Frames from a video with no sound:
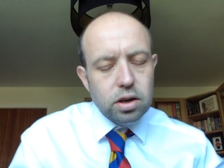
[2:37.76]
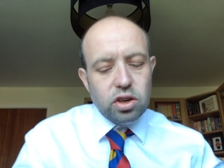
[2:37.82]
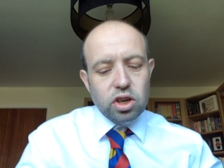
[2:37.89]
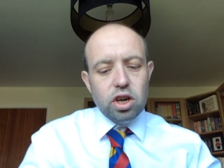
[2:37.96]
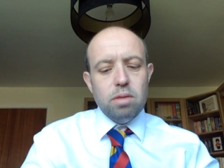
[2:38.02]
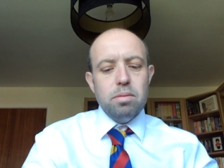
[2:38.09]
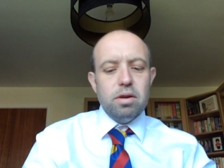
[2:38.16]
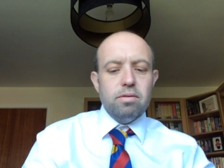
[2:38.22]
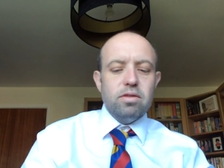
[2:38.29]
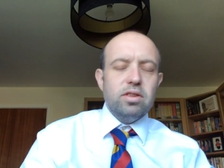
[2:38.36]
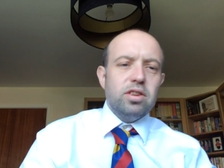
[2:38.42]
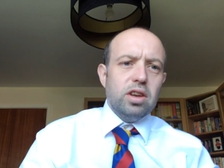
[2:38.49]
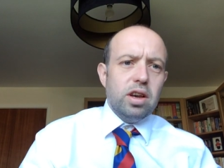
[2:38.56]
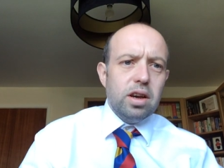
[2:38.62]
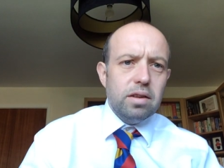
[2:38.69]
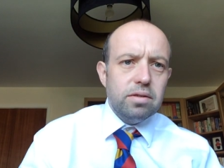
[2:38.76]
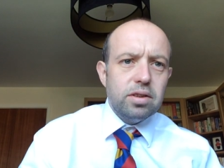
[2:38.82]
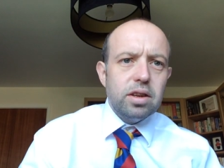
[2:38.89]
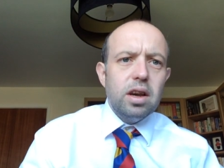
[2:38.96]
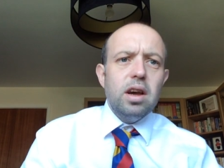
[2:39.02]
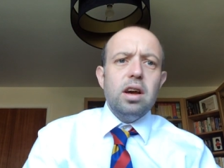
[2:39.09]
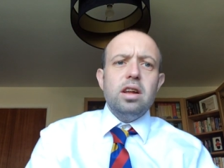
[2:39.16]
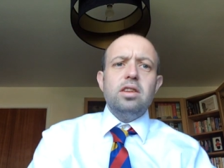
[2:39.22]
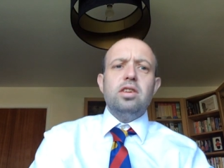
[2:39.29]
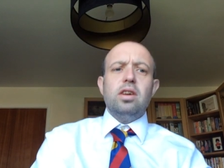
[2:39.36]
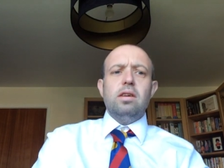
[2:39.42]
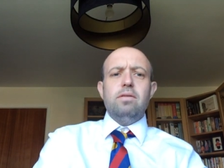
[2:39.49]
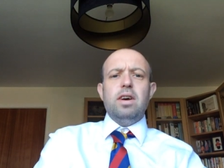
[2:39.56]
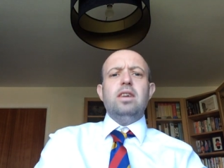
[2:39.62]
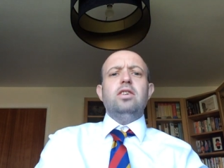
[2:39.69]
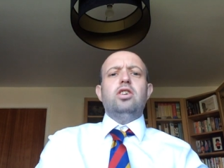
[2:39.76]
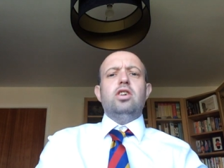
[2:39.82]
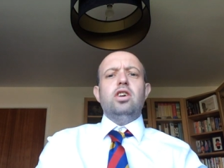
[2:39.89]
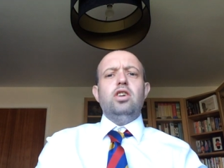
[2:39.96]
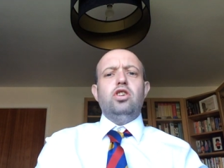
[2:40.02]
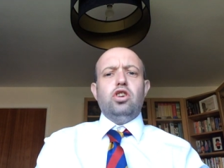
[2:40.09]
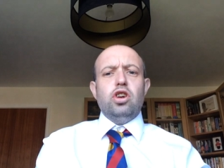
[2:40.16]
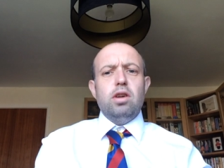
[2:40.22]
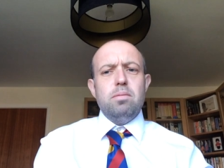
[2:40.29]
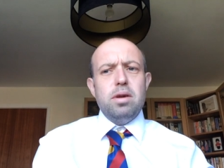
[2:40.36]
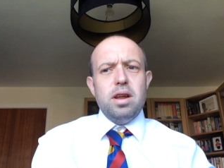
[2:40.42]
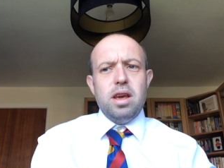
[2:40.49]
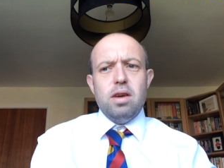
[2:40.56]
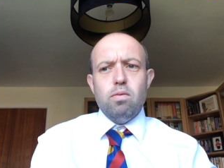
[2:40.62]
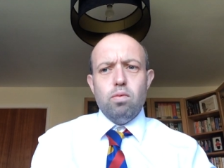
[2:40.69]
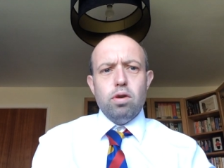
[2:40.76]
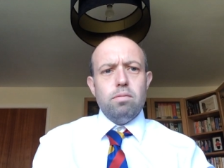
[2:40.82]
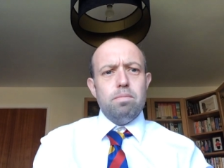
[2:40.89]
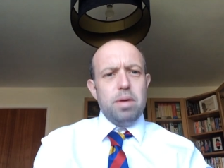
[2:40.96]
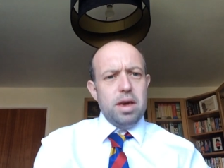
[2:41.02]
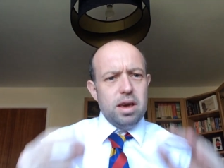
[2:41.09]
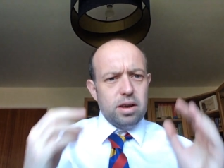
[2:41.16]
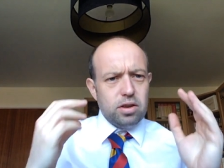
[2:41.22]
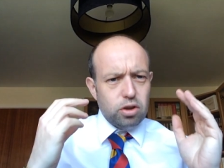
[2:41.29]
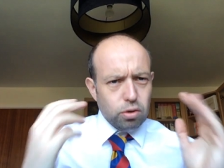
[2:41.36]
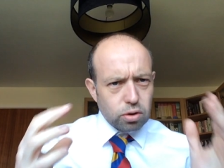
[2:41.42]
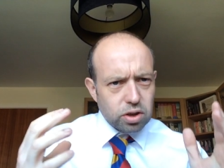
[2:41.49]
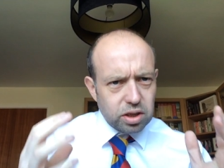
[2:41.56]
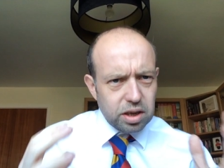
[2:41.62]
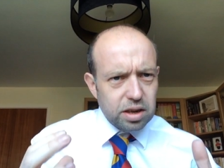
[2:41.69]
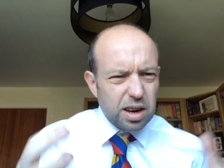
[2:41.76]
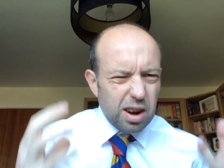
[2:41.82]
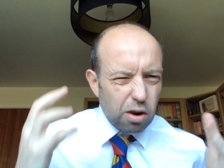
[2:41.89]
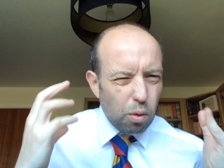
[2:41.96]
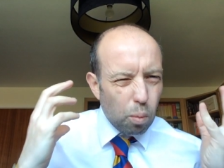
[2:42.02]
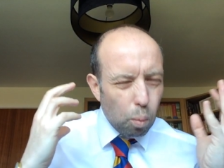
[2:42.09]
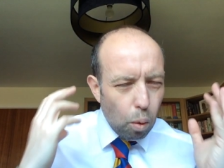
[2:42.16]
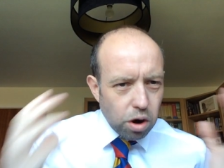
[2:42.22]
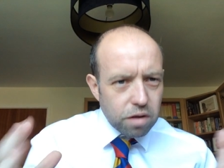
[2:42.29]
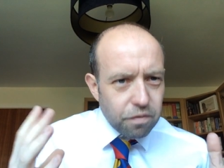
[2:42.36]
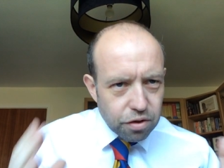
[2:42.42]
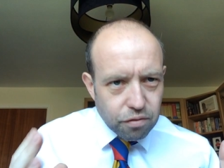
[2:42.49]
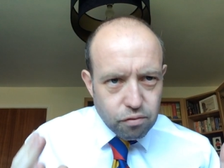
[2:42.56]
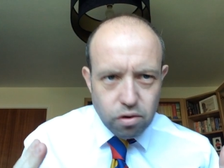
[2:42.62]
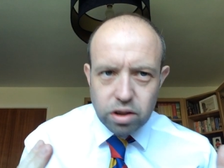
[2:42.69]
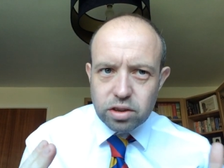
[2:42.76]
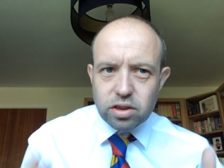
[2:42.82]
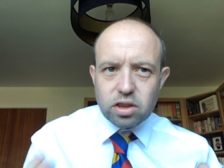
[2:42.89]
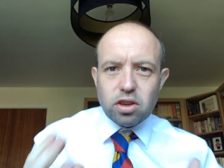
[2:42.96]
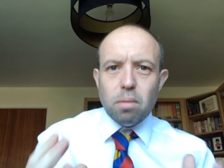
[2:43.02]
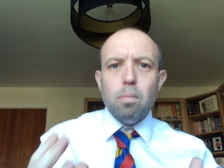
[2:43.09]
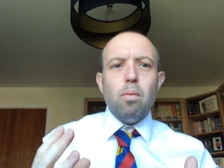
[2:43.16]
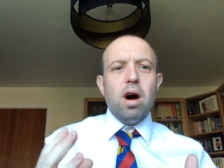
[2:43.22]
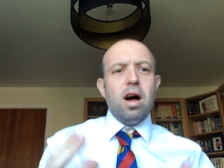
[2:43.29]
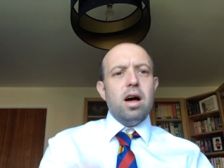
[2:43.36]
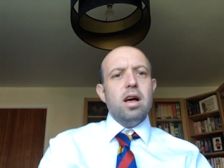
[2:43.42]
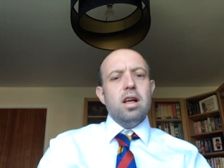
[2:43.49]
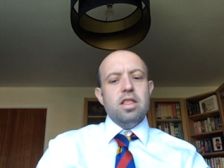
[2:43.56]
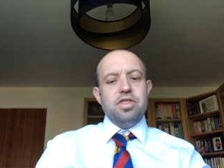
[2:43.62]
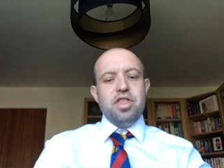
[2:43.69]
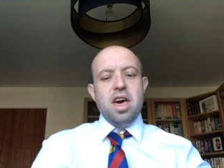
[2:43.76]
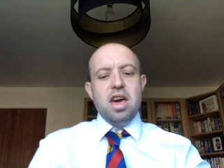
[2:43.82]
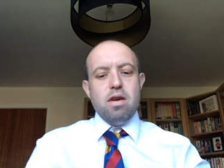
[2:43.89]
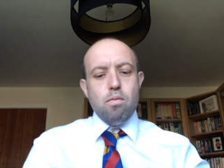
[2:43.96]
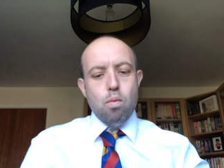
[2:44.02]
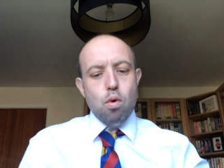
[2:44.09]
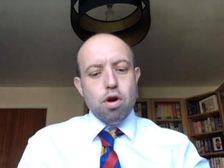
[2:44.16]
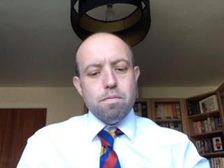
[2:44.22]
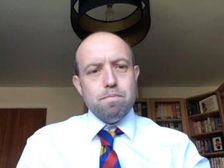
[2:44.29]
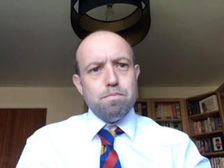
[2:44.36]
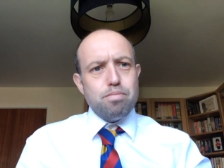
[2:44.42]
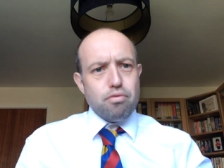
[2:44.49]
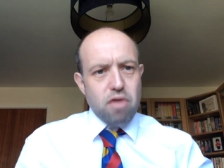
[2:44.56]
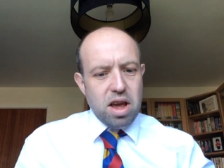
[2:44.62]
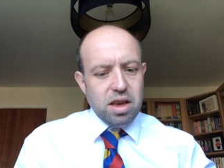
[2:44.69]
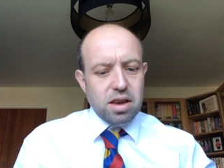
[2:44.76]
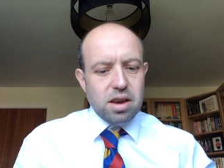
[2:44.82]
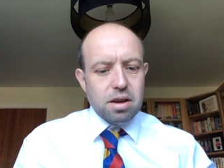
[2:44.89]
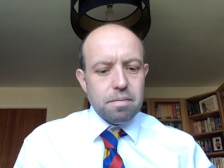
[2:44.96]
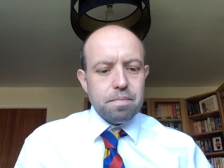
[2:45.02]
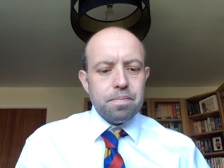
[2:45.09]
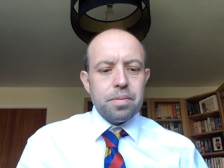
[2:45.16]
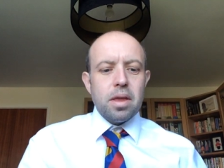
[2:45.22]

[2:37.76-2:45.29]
German reserves until eventually Germany would be exhausted, and on one of the fronts somewhere they would break.